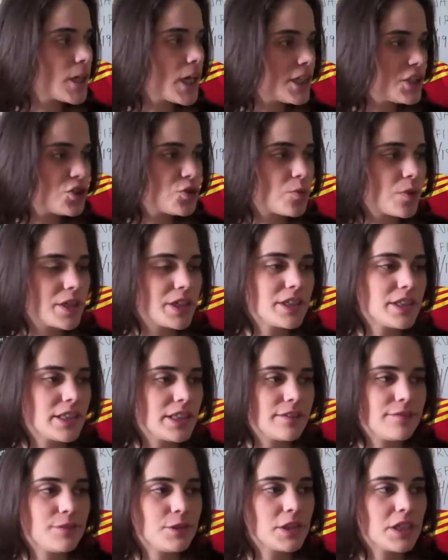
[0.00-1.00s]
I just wanted to
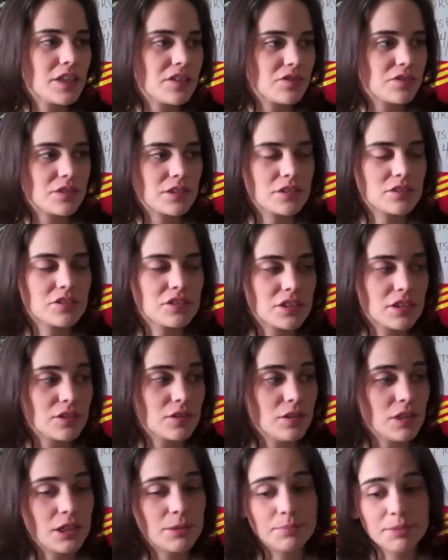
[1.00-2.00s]
give you guys a
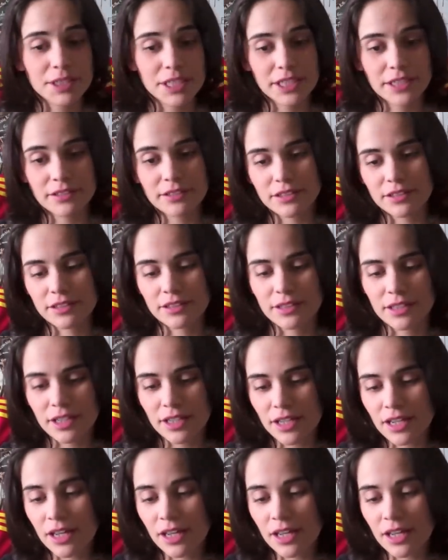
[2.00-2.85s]
little update and